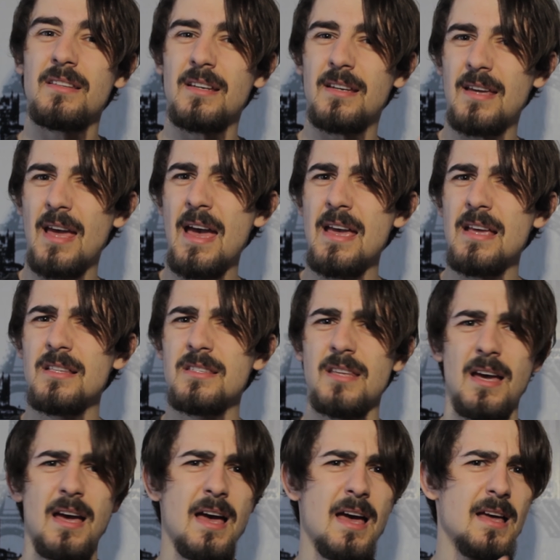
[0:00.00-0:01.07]
decades,
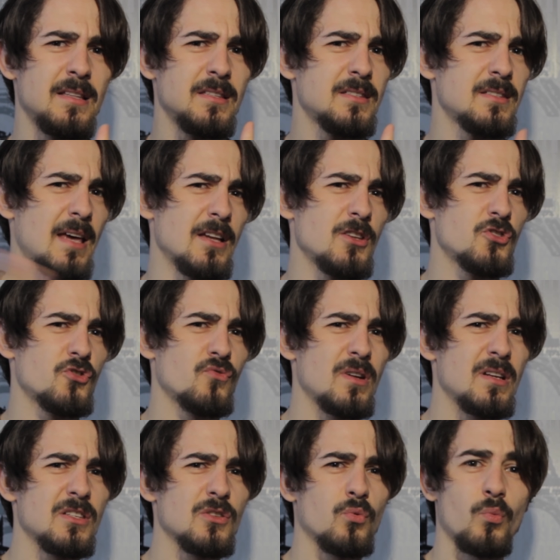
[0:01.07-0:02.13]
and
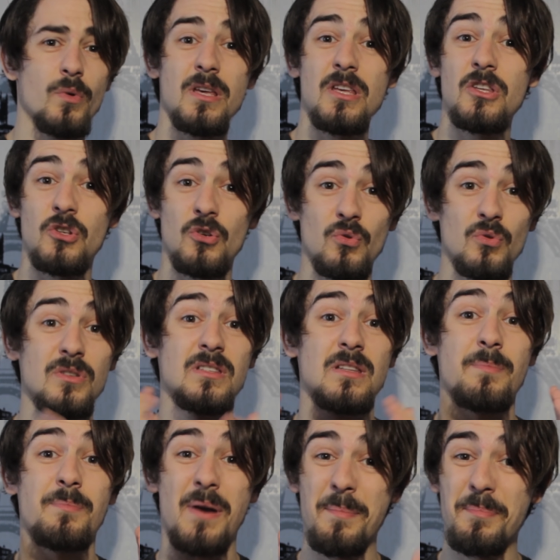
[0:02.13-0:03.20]
centuries, we use
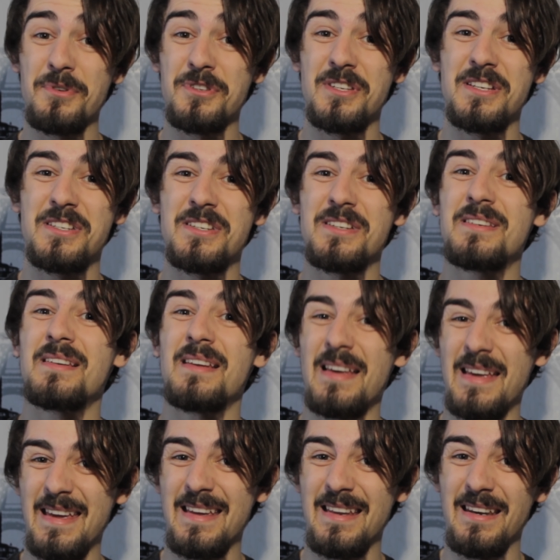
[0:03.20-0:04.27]
the preposition
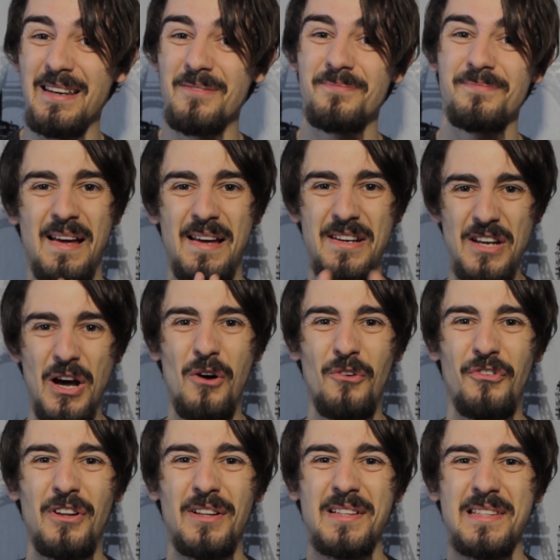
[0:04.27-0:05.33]
in. And now,
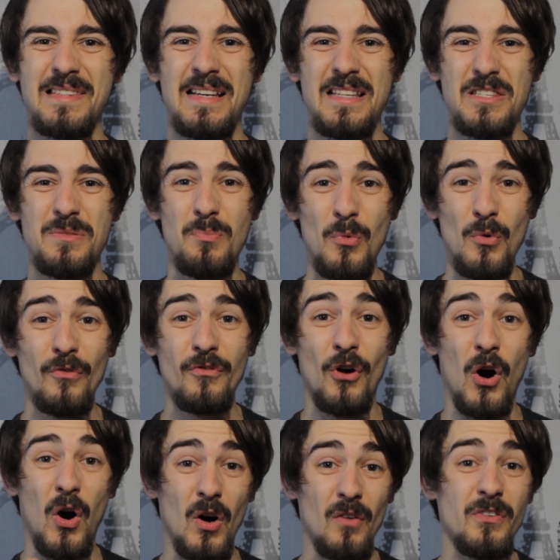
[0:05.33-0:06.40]
folks, let's move
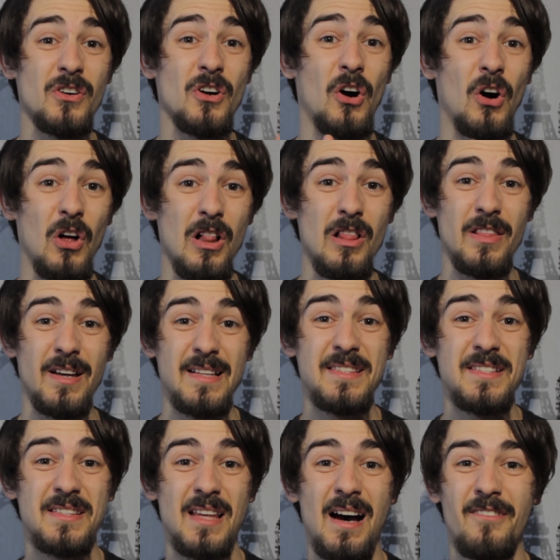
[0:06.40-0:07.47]
over all that
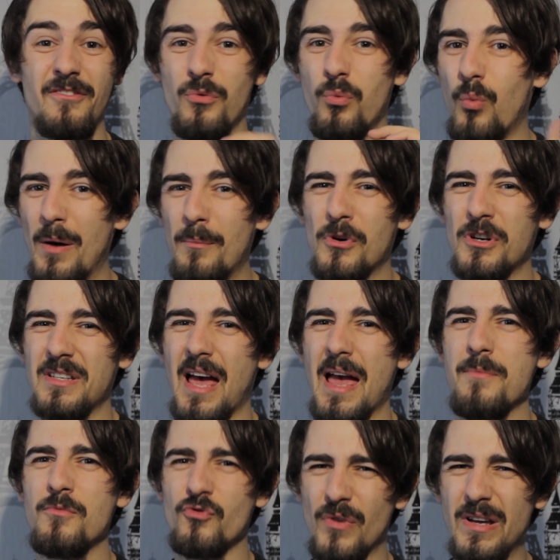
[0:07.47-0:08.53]
stuff one more
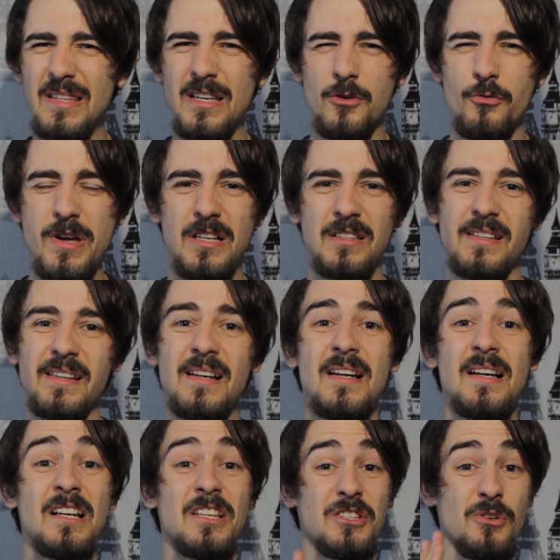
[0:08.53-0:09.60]
time really quickly.
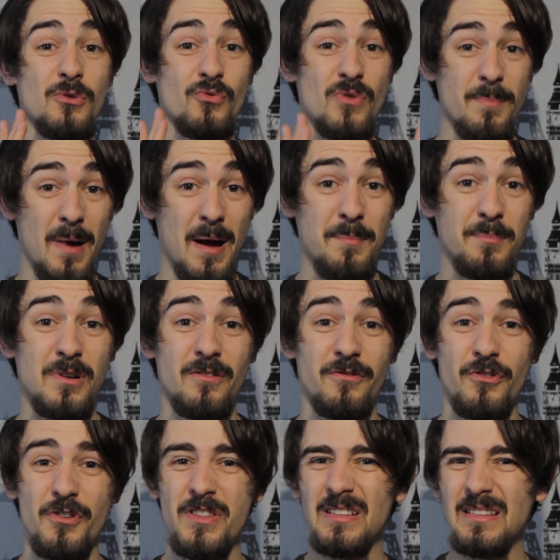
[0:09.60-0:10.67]
So remember,
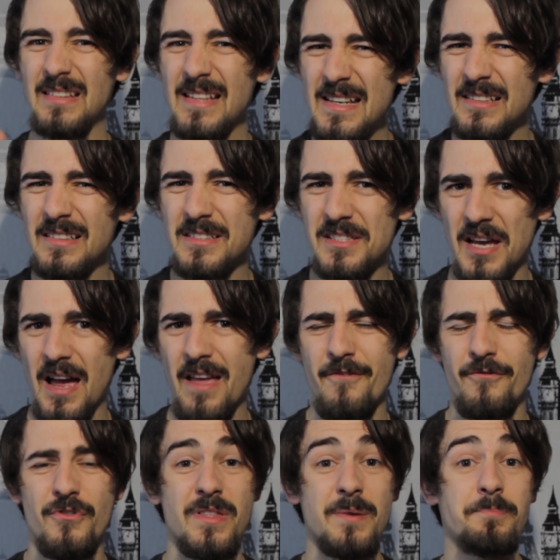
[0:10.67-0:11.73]
for the little time,
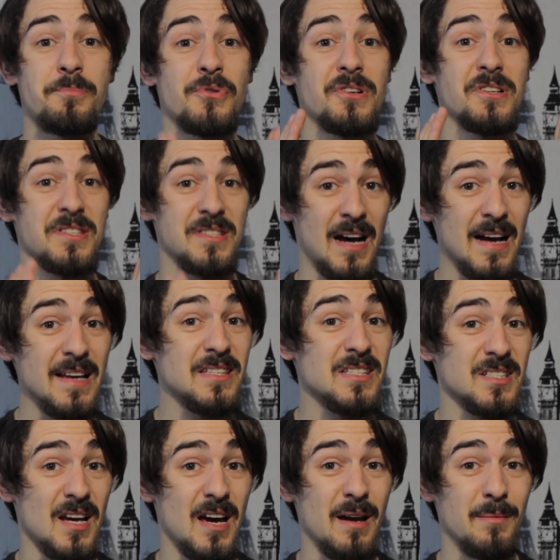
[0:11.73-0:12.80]
for the precise
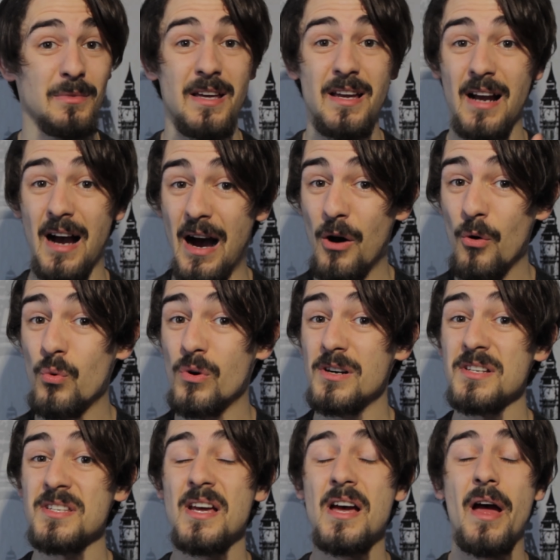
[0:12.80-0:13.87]
time like
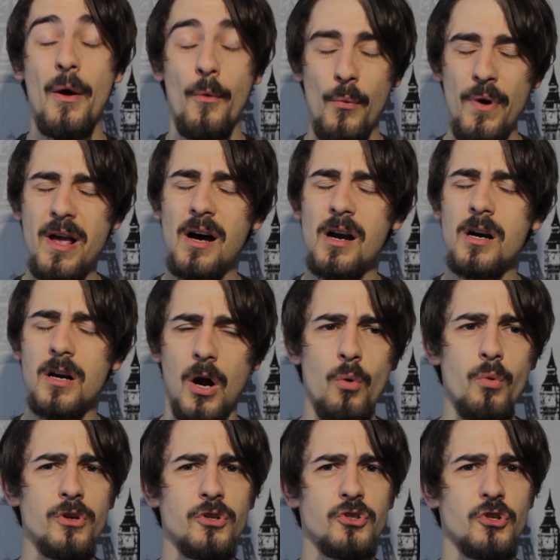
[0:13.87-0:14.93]
hours, we are
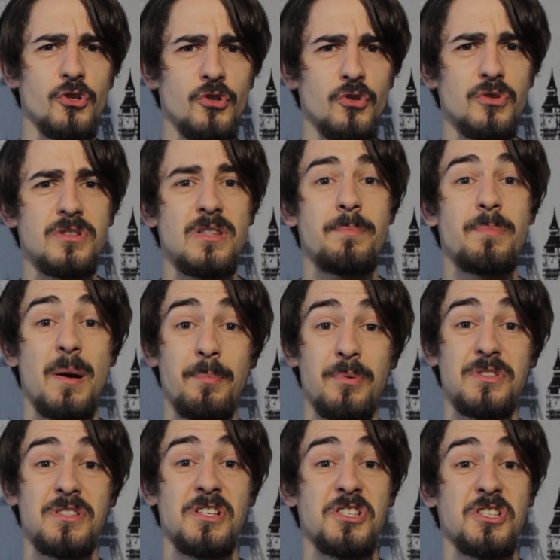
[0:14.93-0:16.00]
going to use the
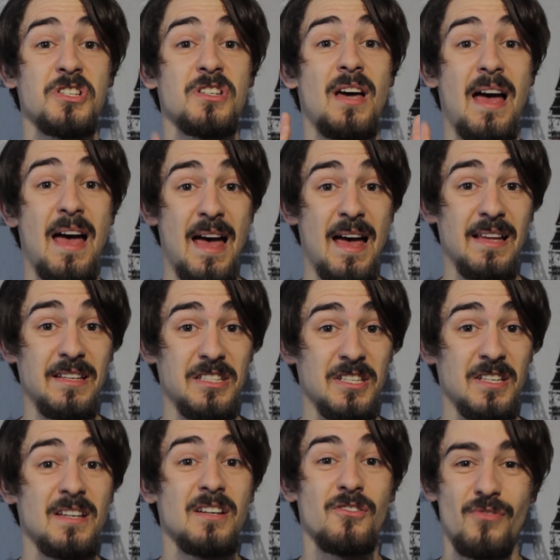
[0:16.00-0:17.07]
preposition
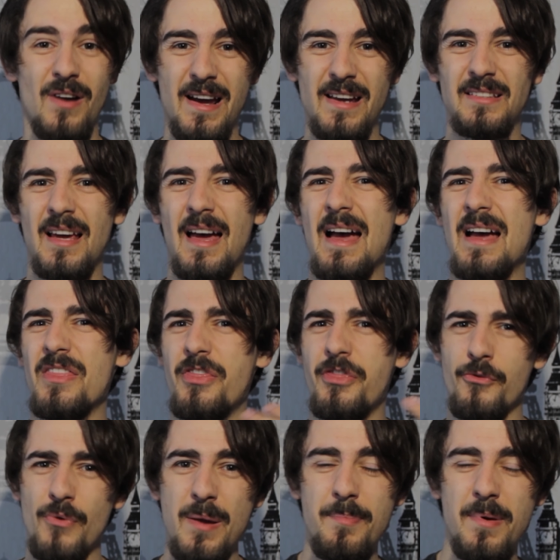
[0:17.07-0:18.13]
at, right? At
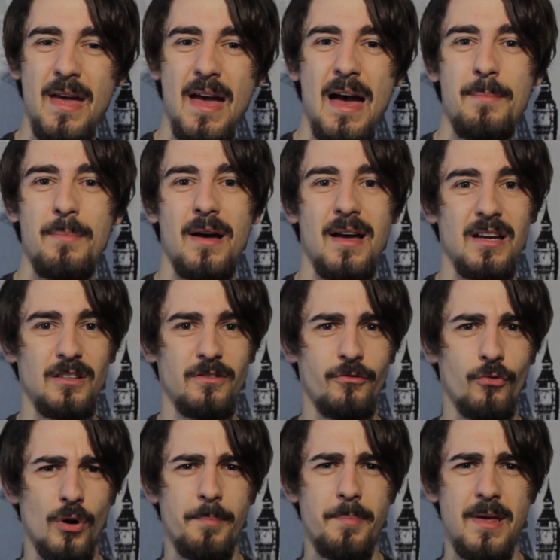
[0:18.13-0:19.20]
3 p.m., at
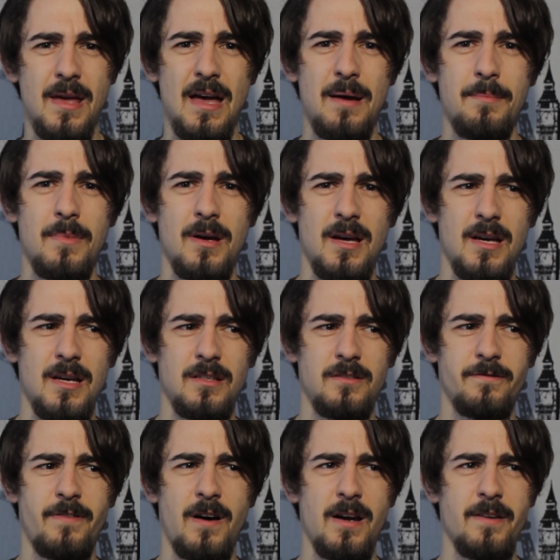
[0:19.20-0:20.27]
4 p.m., at
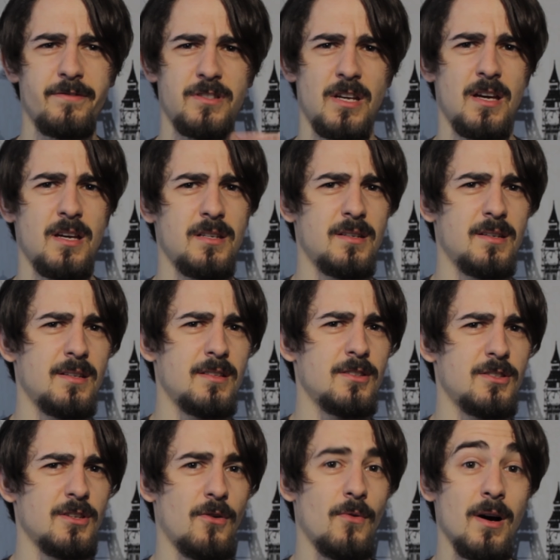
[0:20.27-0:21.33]
5:10, and
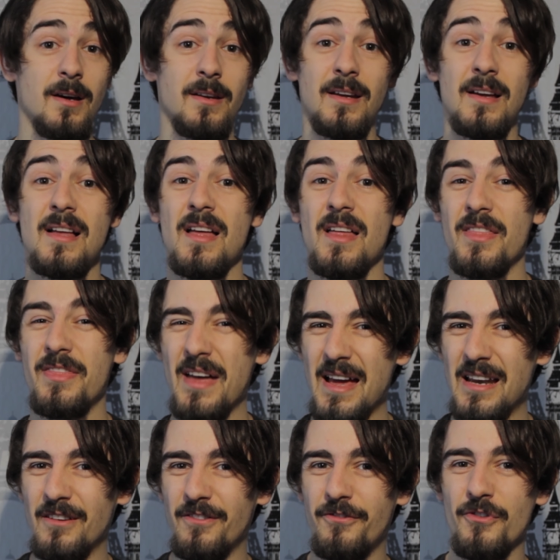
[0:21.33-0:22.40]
so on.
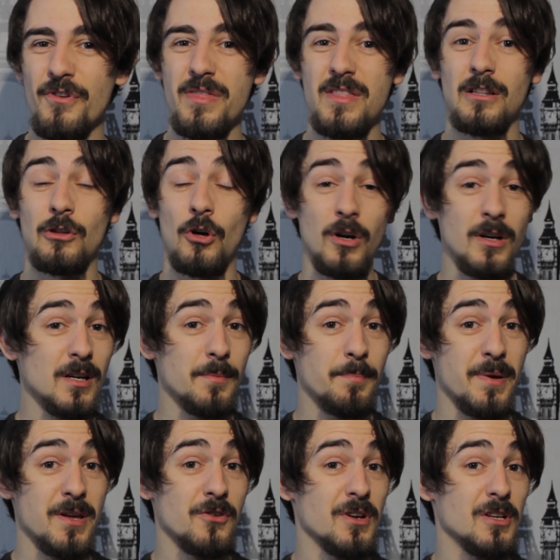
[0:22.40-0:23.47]
Then, for the longer
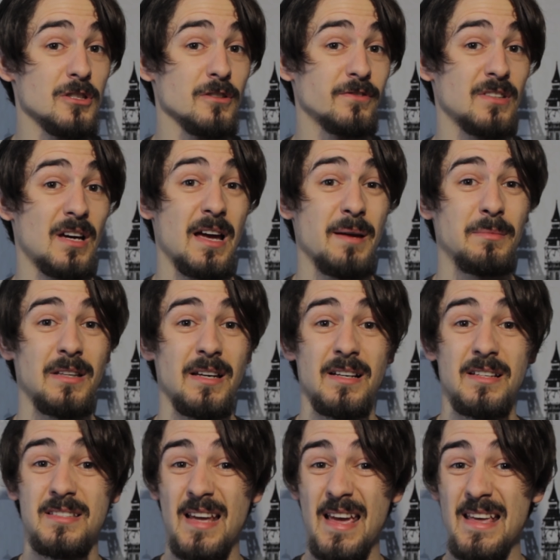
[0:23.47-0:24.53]
periods of time
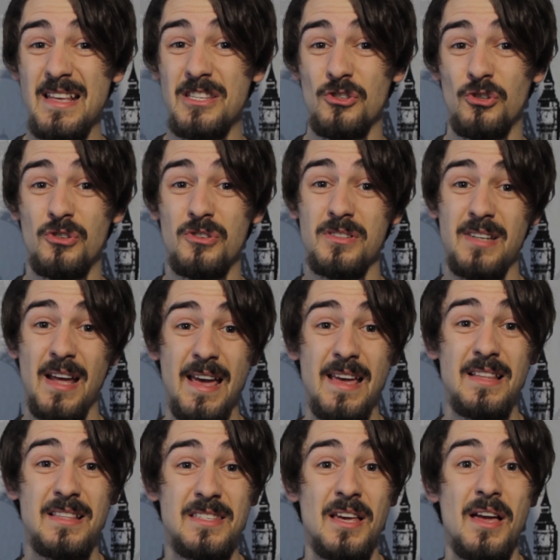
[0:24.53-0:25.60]
like days or
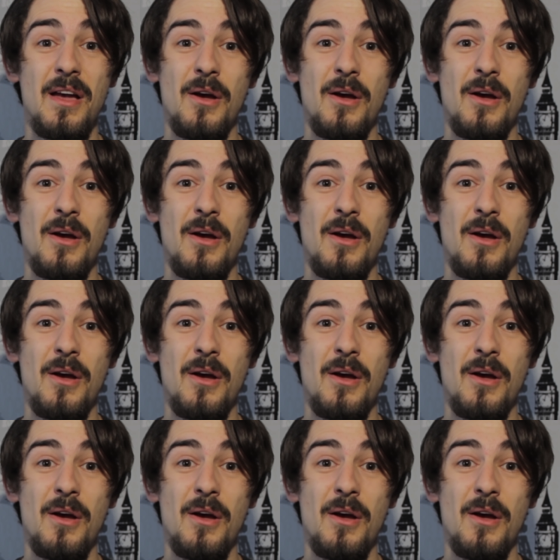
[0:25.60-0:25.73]
dates,